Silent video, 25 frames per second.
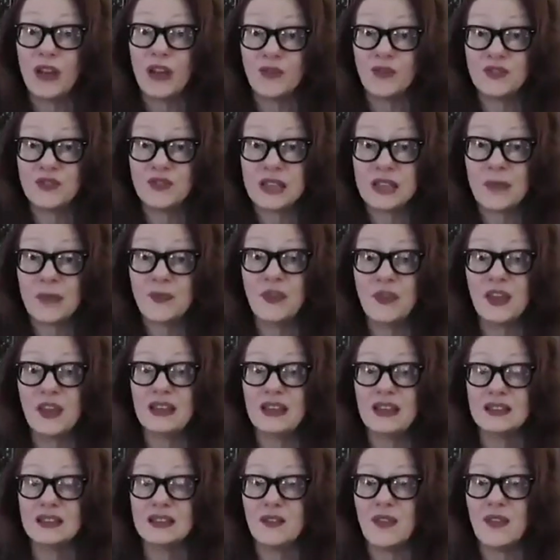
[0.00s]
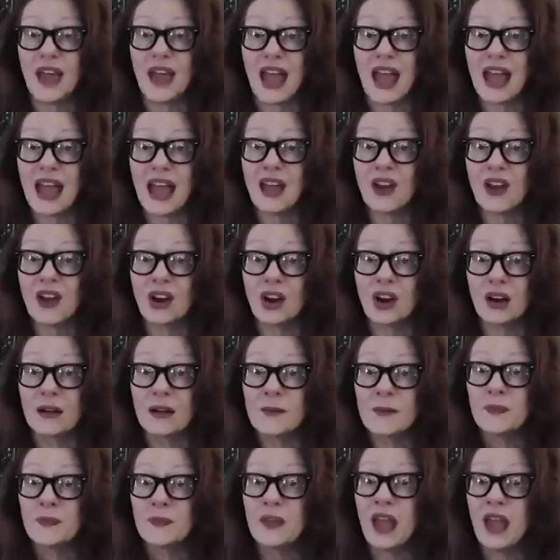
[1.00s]
if something is in the
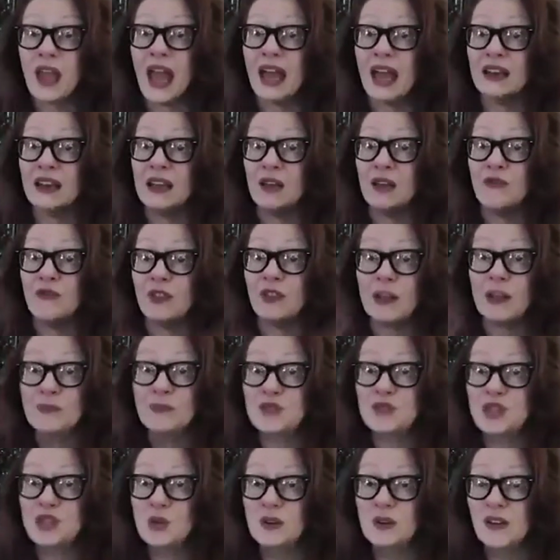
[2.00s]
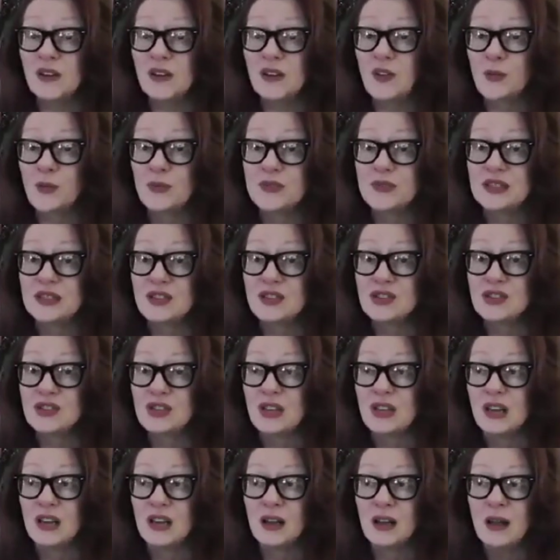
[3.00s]
anchor and it flips to another
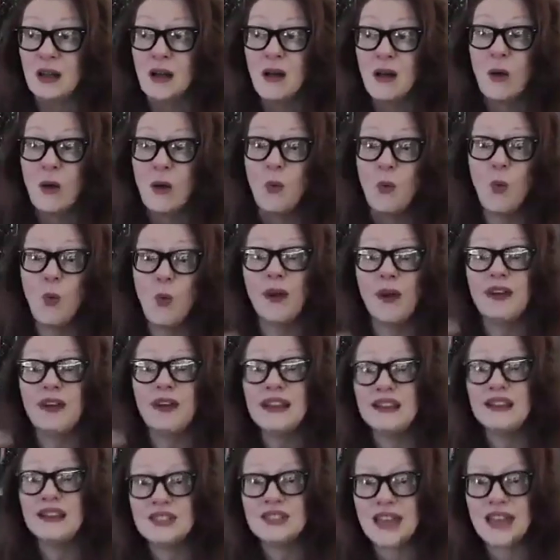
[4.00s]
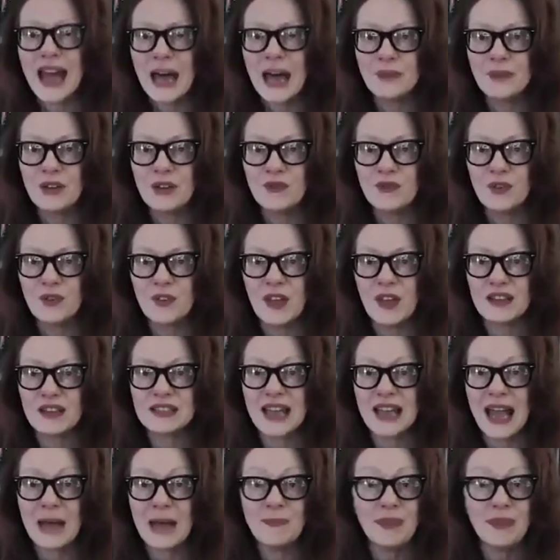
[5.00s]
position, what needs to happen for
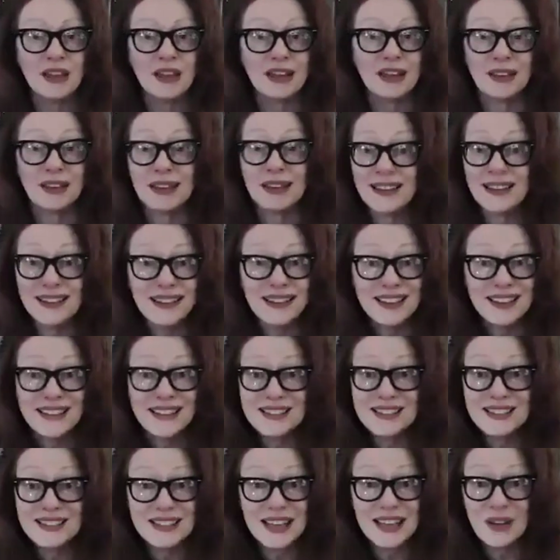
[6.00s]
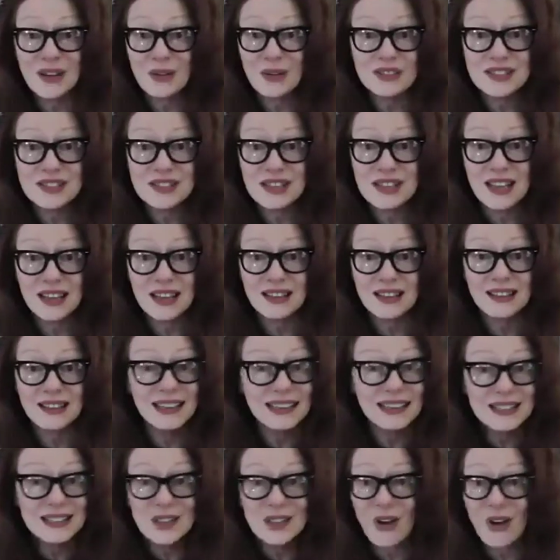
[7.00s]
that to happen? It's sequencing.
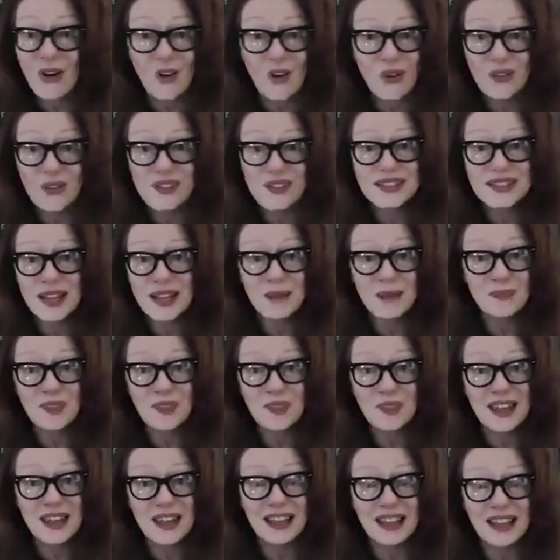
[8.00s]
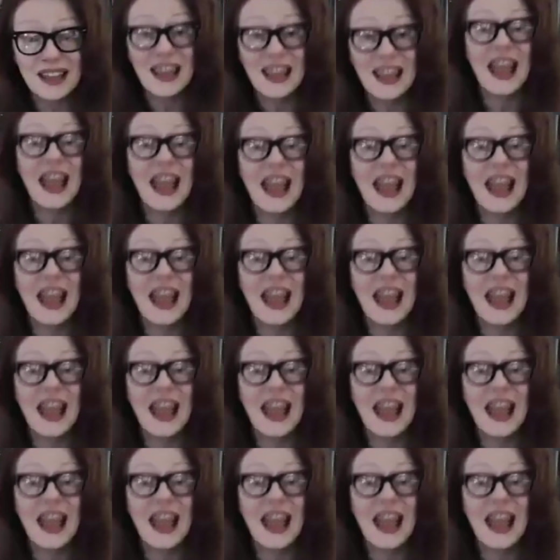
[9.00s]
It's all the same thing.